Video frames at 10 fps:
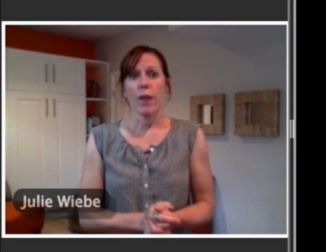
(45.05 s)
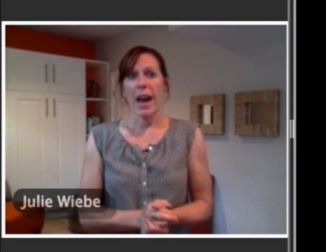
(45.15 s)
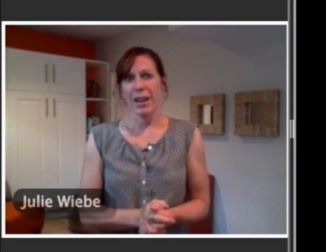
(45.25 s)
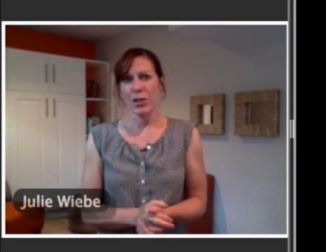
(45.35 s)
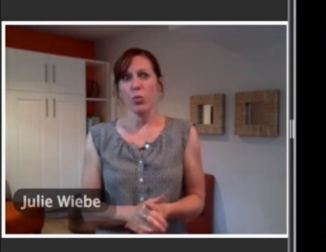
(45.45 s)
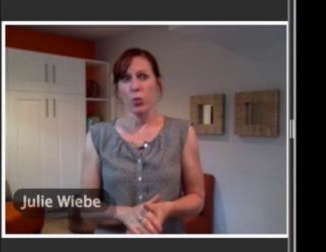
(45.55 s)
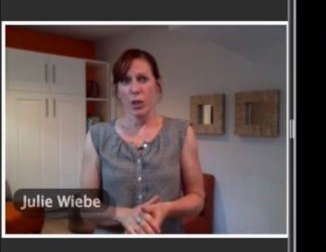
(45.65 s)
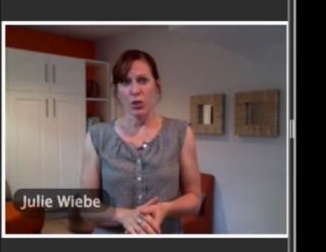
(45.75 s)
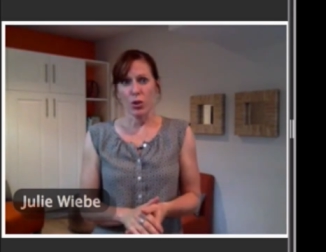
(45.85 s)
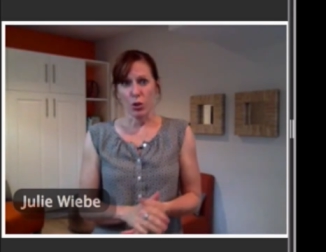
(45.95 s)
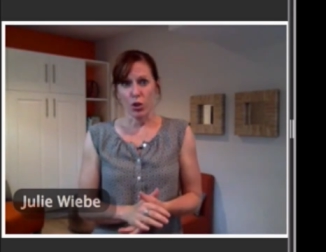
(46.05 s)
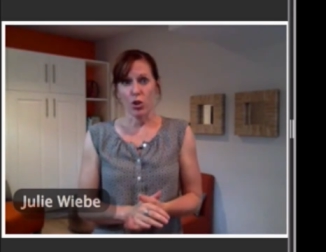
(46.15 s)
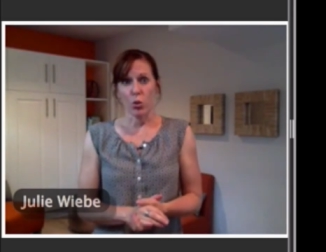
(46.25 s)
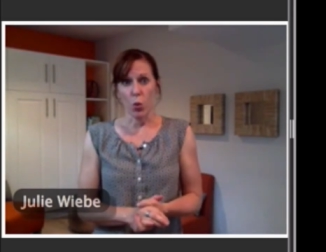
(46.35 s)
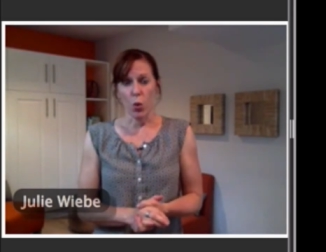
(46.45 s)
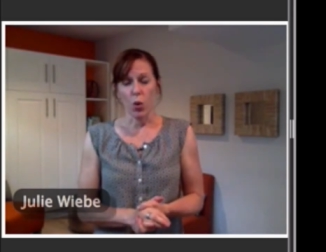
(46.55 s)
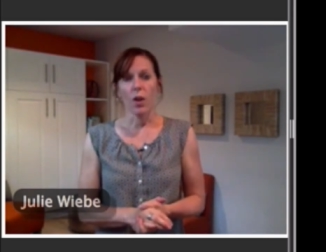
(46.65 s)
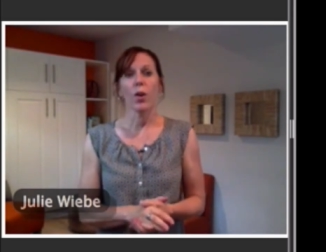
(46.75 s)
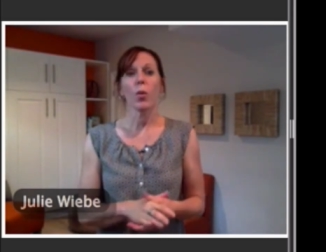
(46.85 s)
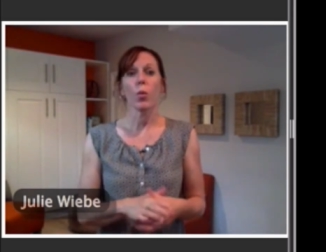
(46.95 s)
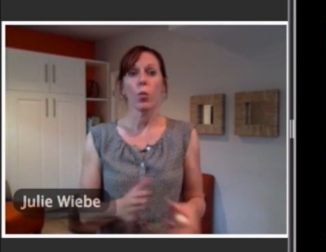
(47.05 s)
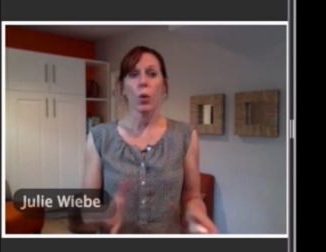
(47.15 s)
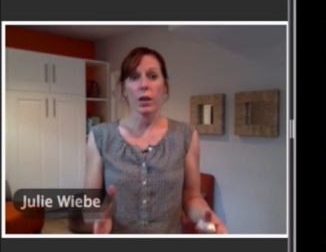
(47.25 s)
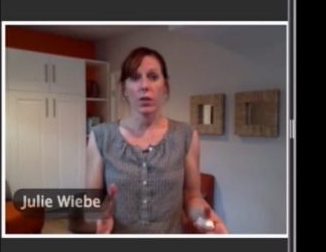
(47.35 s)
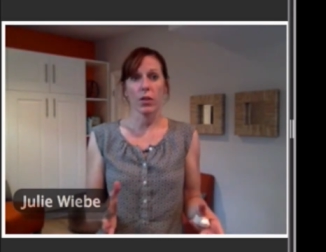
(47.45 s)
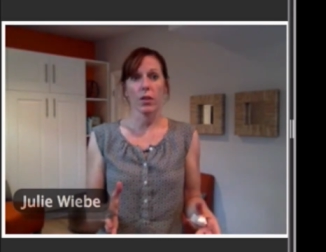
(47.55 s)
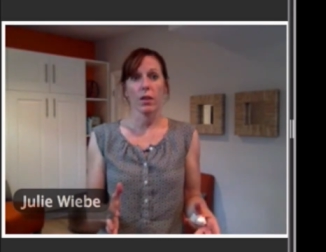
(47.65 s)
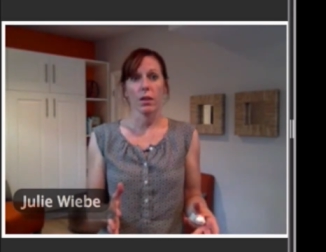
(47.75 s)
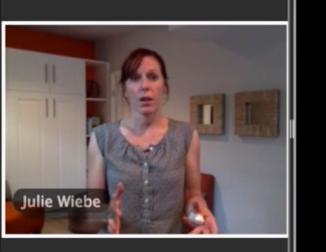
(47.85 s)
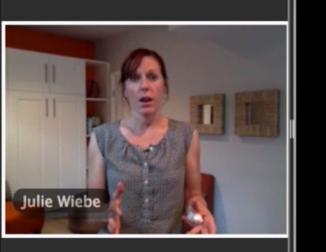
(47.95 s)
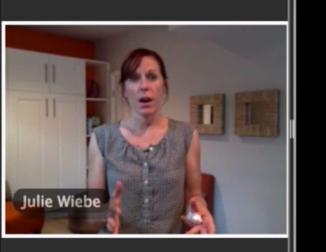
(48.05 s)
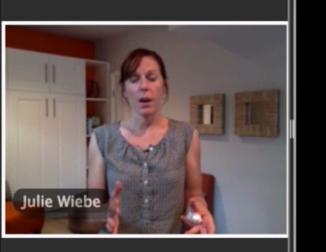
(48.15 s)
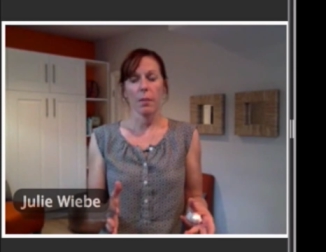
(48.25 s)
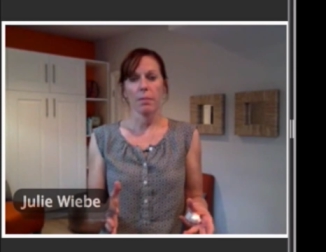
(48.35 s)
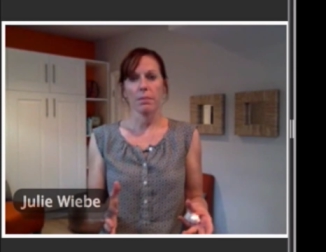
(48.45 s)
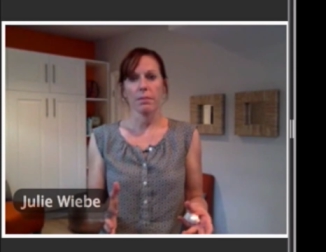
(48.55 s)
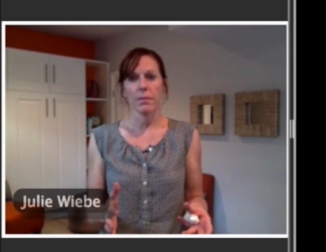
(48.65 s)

as a research tool with um,